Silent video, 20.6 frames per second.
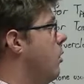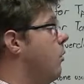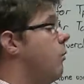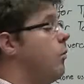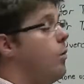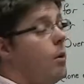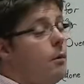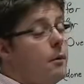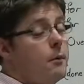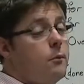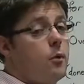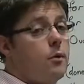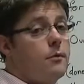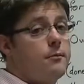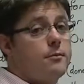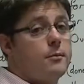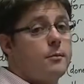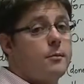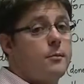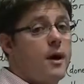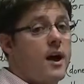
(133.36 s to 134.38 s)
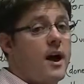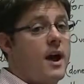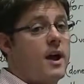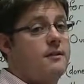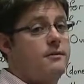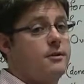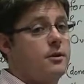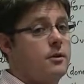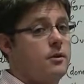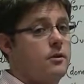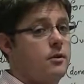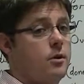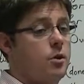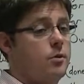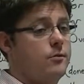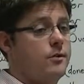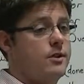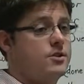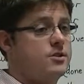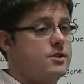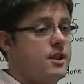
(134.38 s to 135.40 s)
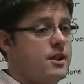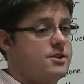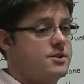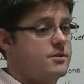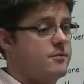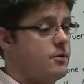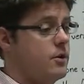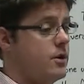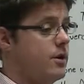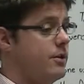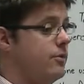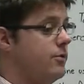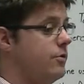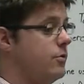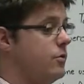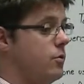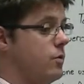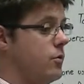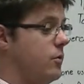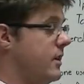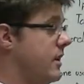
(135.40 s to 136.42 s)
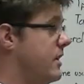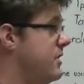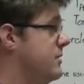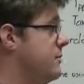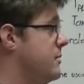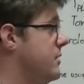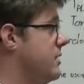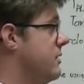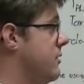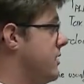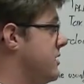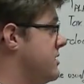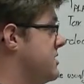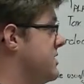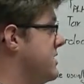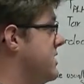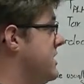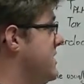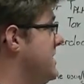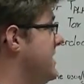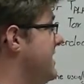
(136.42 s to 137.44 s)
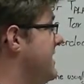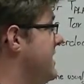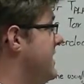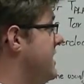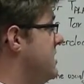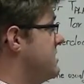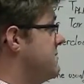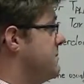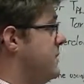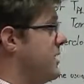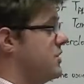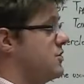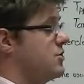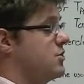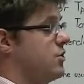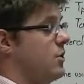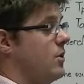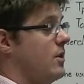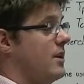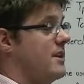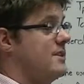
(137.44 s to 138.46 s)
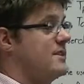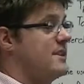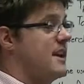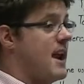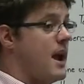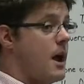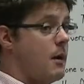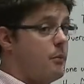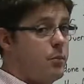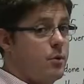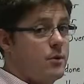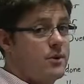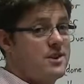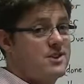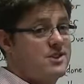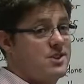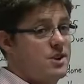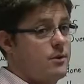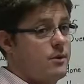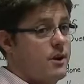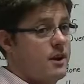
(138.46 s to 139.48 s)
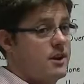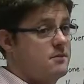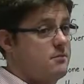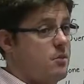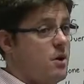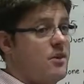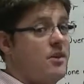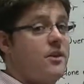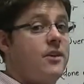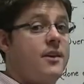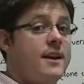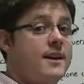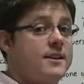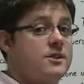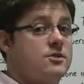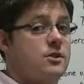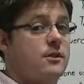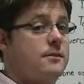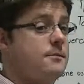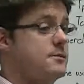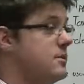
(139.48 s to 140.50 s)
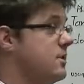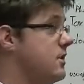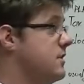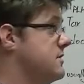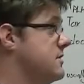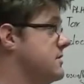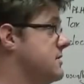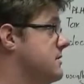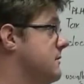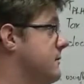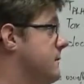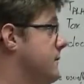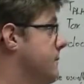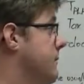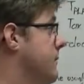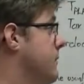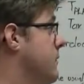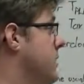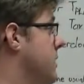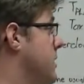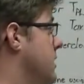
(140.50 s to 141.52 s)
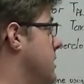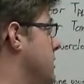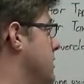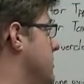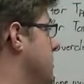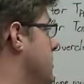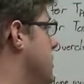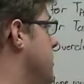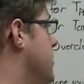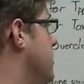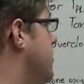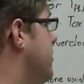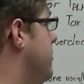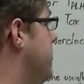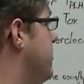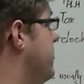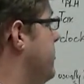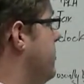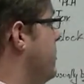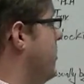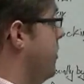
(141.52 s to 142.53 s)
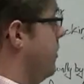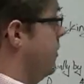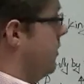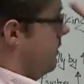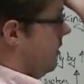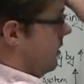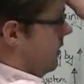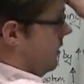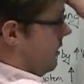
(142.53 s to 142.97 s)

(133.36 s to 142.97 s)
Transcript: What we want from the behaviour of each latch device, or each particular IC, is to make sure its output is correct by the next time slice. Okay. So